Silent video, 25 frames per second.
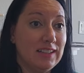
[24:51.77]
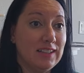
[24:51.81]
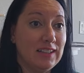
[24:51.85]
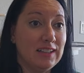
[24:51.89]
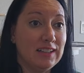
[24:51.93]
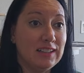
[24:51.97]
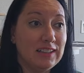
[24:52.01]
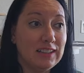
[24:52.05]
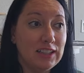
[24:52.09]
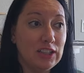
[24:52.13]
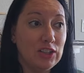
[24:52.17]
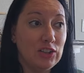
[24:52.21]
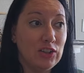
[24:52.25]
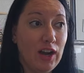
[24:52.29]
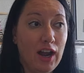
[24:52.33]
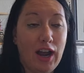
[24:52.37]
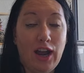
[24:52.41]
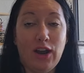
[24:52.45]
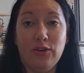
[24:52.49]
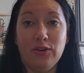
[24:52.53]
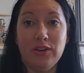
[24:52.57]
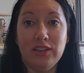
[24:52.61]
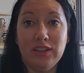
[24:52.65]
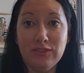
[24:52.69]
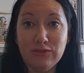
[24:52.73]
clear
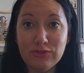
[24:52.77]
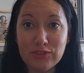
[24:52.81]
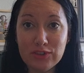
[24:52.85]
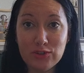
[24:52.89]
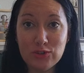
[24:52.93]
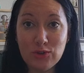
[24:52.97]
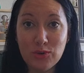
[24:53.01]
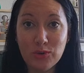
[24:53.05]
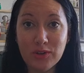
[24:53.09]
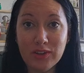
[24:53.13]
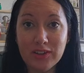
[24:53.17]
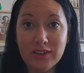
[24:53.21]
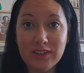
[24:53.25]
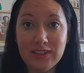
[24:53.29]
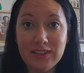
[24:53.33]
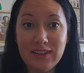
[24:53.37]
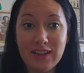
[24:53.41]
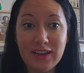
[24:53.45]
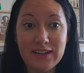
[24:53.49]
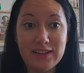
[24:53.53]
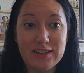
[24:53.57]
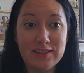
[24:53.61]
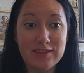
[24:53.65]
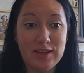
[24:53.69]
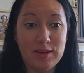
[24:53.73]
out inventory
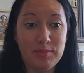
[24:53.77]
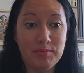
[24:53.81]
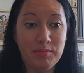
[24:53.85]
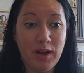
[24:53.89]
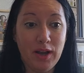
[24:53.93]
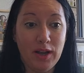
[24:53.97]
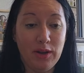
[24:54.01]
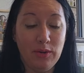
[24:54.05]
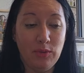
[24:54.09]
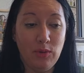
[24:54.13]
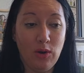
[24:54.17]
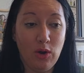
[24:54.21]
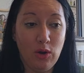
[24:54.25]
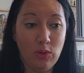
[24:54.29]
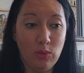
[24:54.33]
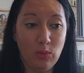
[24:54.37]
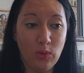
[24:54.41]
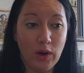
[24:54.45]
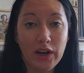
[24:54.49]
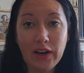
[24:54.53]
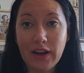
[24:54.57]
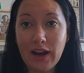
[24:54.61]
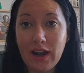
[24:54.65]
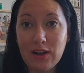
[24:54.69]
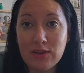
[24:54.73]
that is in my
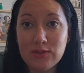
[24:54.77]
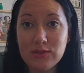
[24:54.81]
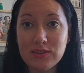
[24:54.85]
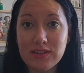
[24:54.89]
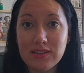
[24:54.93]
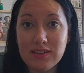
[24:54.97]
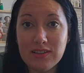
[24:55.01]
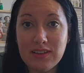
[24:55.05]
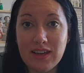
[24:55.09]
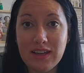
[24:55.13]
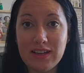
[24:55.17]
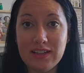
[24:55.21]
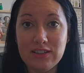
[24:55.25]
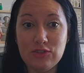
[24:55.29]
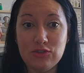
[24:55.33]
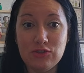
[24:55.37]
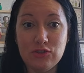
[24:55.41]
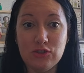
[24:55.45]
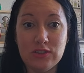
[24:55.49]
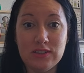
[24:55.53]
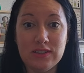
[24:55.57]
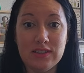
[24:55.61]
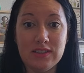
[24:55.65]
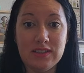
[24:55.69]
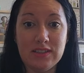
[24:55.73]
warehouse that is
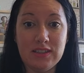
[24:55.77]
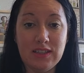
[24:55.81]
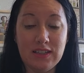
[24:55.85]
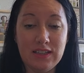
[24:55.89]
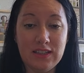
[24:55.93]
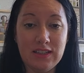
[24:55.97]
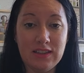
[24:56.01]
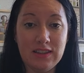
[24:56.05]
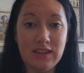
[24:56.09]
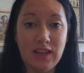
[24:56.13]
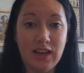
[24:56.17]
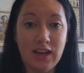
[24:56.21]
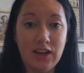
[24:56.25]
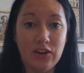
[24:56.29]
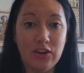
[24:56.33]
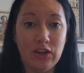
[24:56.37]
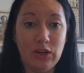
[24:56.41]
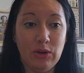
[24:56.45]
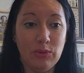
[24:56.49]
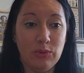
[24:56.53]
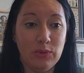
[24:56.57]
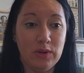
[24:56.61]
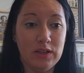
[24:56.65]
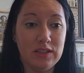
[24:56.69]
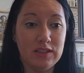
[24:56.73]
just sitting there.
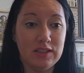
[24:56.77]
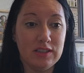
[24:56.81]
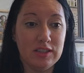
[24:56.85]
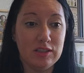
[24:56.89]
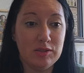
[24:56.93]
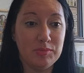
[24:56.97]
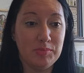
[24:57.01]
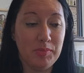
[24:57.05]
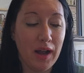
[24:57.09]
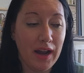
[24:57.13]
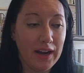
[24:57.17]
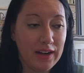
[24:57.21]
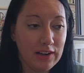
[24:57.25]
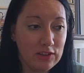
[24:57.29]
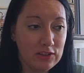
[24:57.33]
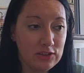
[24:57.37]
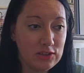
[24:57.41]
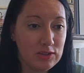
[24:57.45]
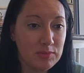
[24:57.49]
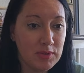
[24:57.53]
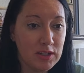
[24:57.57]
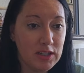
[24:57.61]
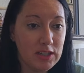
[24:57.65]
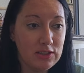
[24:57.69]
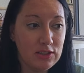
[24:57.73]
It
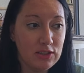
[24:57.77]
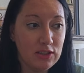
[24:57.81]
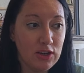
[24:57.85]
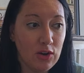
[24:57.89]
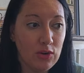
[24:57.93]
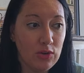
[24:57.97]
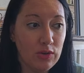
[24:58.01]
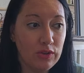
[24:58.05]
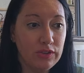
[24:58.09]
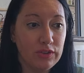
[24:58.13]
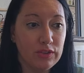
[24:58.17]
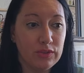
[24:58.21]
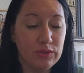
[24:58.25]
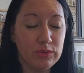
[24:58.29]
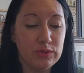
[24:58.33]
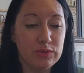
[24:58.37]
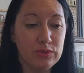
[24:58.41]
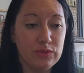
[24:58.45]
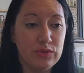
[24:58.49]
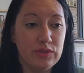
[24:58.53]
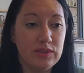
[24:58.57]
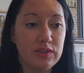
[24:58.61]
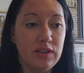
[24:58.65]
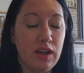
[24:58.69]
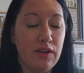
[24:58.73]
re-inspires me to go
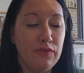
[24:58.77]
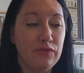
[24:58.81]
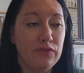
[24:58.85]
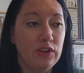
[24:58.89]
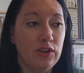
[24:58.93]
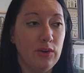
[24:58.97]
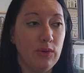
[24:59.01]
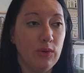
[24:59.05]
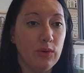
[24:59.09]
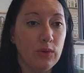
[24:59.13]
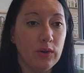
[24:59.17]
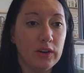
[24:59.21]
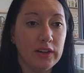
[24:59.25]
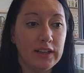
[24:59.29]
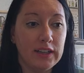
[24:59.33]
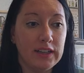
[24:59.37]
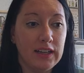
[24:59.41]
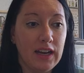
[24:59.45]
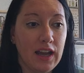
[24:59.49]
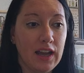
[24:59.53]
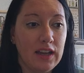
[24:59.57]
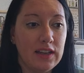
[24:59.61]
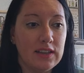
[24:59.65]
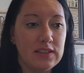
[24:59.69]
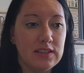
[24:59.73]
through stuff and
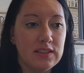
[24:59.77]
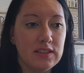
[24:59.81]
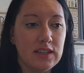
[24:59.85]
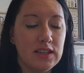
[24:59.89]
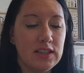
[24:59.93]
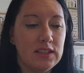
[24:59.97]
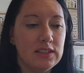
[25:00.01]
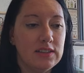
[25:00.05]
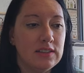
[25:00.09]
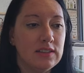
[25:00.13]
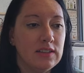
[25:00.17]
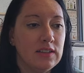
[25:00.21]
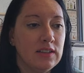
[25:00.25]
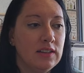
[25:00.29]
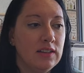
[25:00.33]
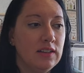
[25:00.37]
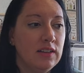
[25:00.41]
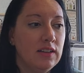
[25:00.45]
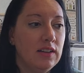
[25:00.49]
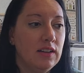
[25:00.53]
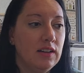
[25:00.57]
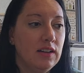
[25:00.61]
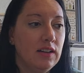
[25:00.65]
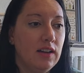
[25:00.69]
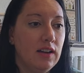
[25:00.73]
organize it.
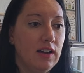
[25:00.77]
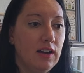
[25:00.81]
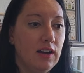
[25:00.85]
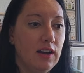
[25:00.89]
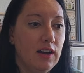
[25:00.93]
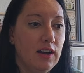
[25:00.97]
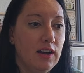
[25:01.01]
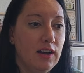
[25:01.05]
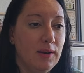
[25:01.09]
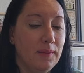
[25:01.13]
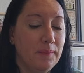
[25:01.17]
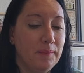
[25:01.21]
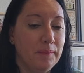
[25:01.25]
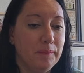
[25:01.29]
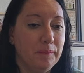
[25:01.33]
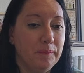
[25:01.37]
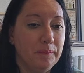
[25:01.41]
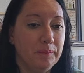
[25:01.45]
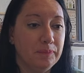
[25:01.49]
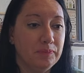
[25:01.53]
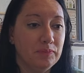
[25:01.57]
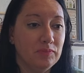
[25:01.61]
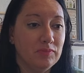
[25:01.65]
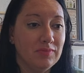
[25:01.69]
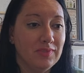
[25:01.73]

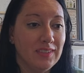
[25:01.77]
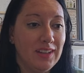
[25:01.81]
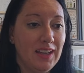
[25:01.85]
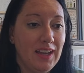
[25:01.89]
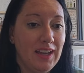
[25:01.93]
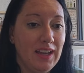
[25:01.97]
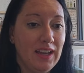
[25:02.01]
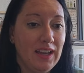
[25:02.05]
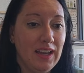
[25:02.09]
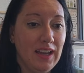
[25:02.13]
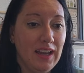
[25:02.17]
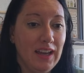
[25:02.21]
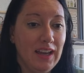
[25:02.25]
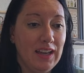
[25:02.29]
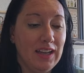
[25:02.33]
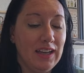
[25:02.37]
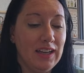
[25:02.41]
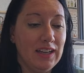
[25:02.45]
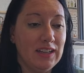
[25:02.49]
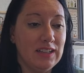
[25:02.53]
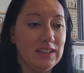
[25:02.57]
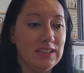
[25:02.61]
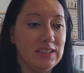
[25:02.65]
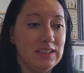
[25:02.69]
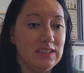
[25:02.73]
Um,
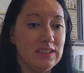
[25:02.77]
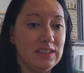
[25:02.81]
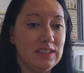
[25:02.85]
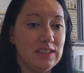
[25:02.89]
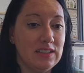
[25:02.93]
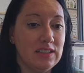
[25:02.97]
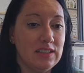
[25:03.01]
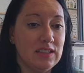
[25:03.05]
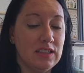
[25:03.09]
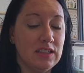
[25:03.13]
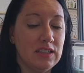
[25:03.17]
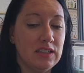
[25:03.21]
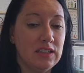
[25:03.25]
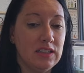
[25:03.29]
and